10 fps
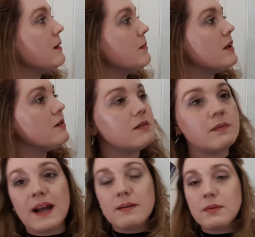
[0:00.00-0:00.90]
to me, you know,
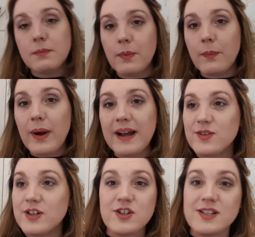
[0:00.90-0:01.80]
why
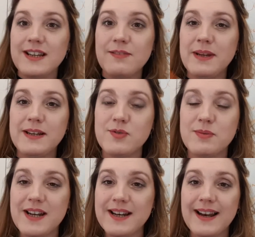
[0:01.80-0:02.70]
don't you just leave mediumship,
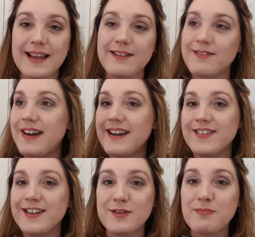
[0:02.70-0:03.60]
Danielle? Like, you know, why don't
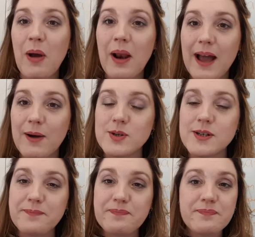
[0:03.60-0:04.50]
you just pull out?
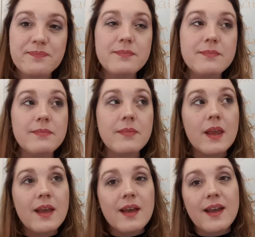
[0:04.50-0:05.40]

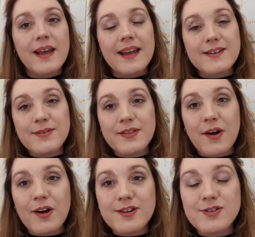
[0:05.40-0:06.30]
And do you want the
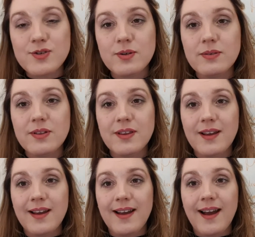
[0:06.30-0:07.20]
honest truth?
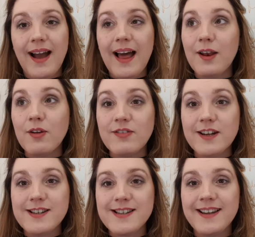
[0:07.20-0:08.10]
I love
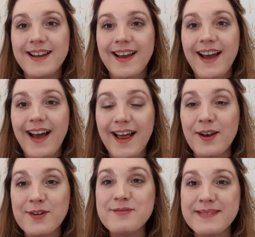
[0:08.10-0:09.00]
it. I
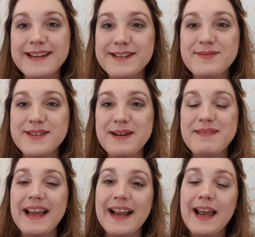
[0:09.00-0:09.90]
love mediumship.
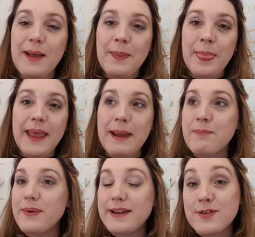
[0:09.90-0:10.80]
Like, it
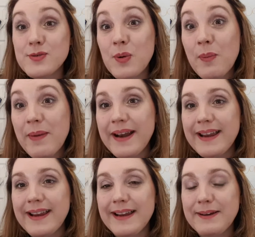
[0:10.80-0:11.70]
brings so
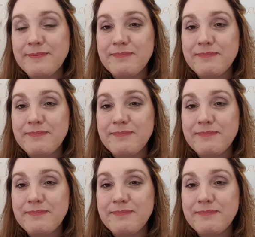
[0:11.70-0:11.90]
many